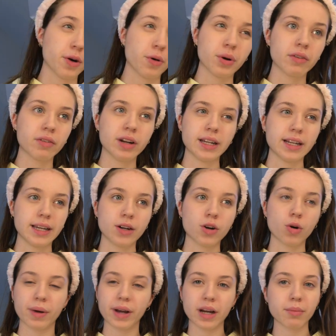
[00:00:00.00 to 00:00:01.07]
I only really need
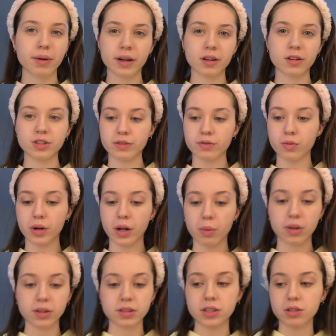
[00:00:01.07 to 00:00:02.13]
home ec and biology for what I
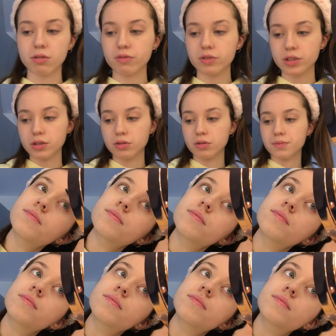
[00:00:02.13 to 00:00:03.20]
want to do after school.
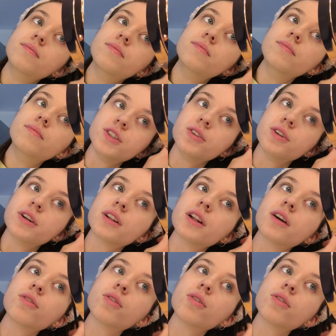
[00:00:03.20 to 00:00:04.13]
Do you hear that